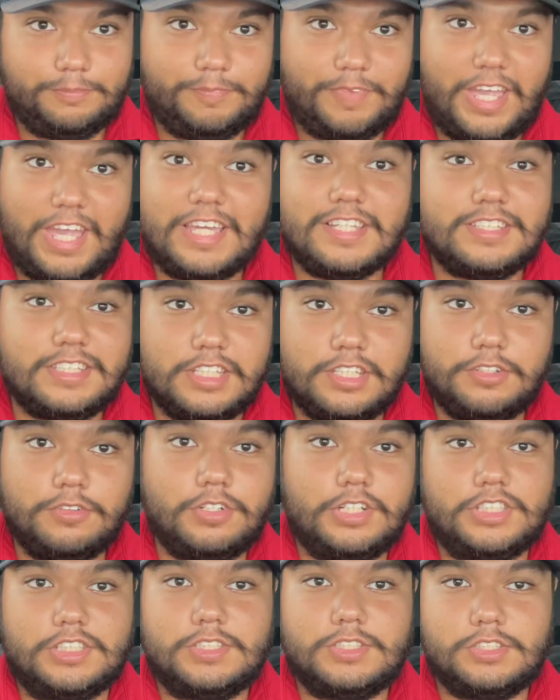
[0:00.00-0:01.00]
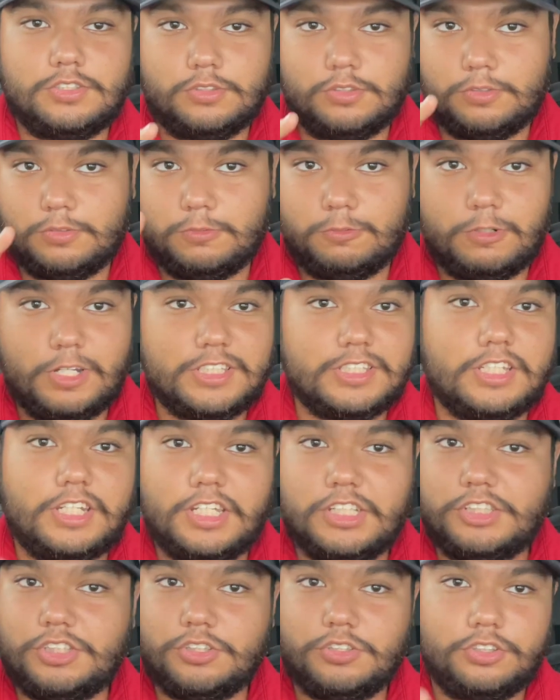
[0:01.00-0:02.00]
AC units. So
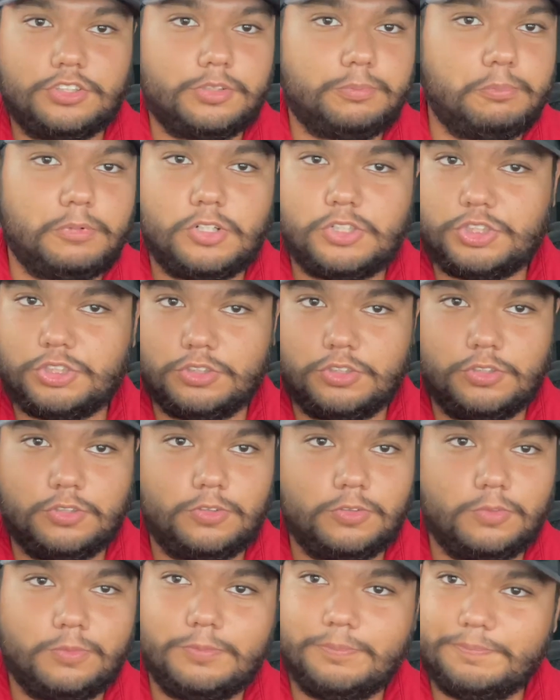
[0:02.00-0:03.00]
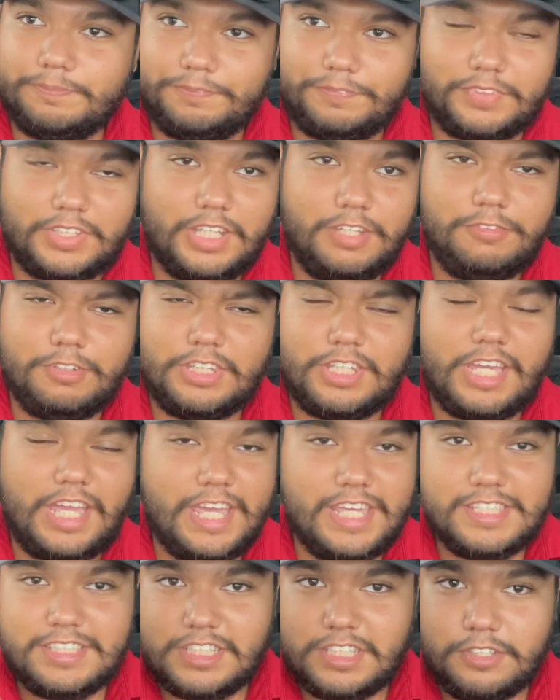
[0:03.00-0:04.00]
residential, commercial, even the
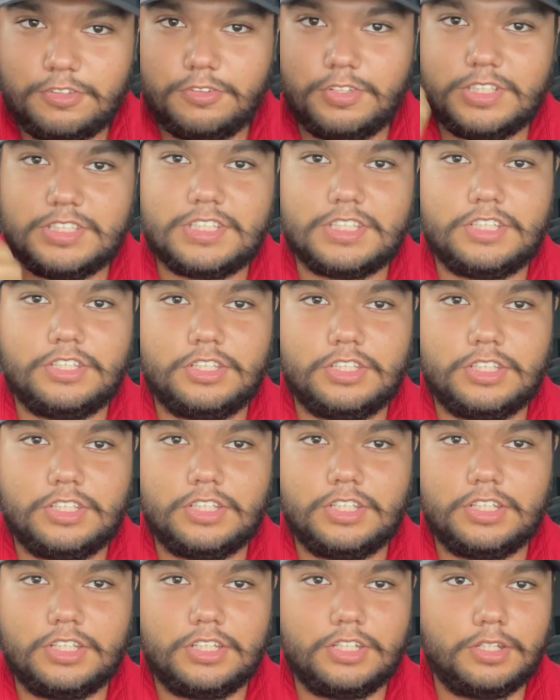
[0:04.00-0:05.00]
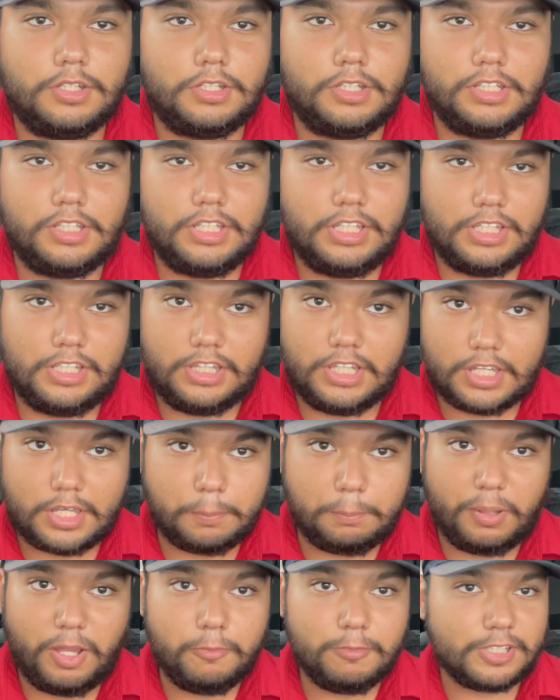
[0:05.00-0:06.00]
AC units in like a
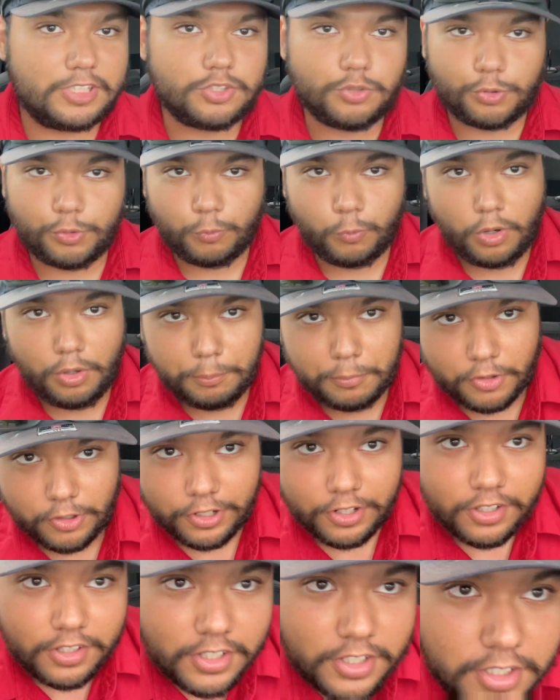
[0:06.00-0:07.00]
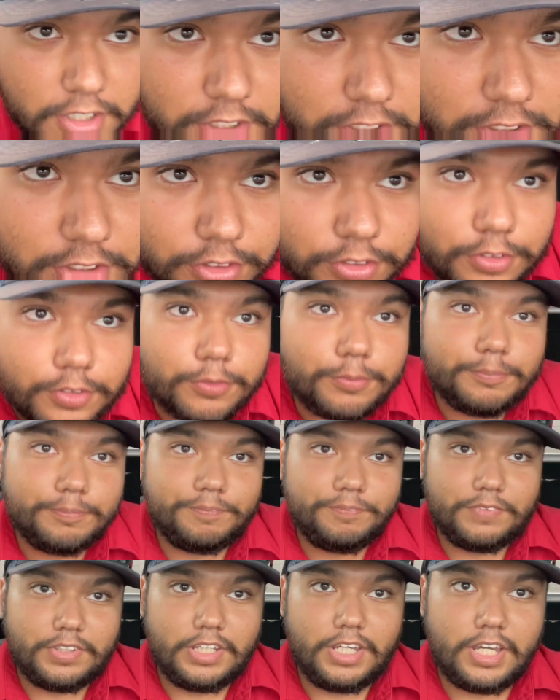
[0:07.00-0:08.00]
Publix or a Walmart. So
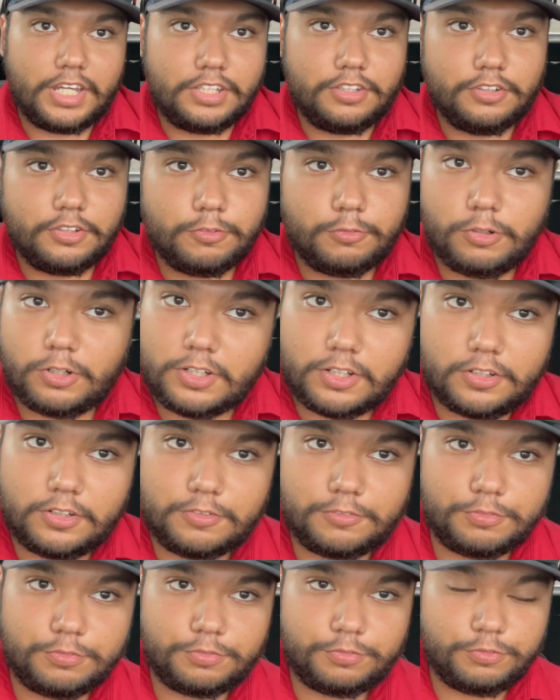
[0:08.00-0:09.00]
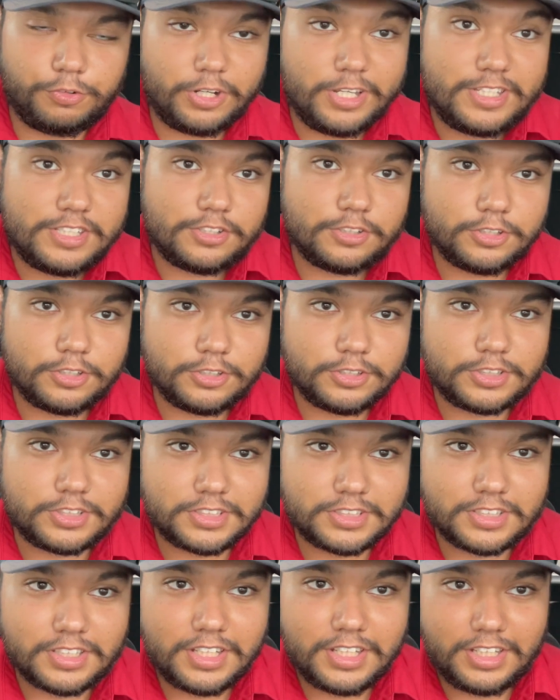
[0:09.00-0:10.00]
yeah, you could work on
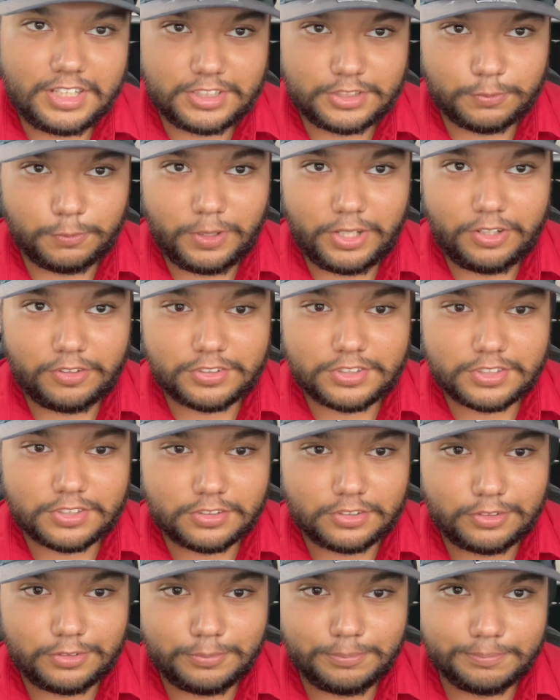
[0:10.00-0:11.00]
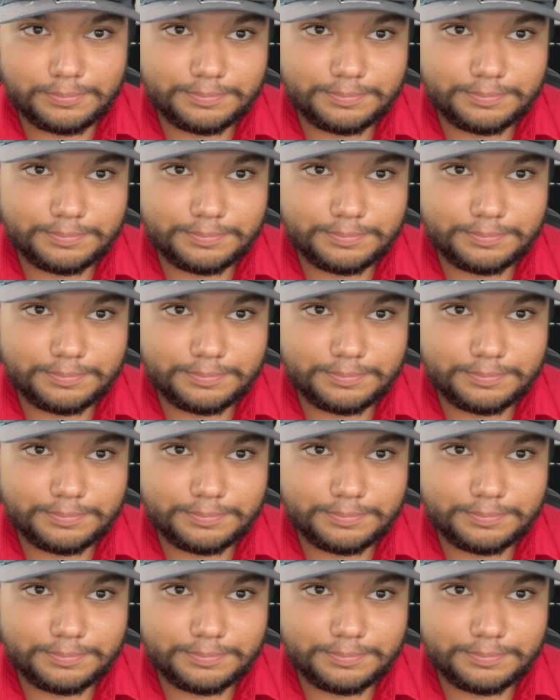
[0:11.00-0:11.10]
freezers as well. So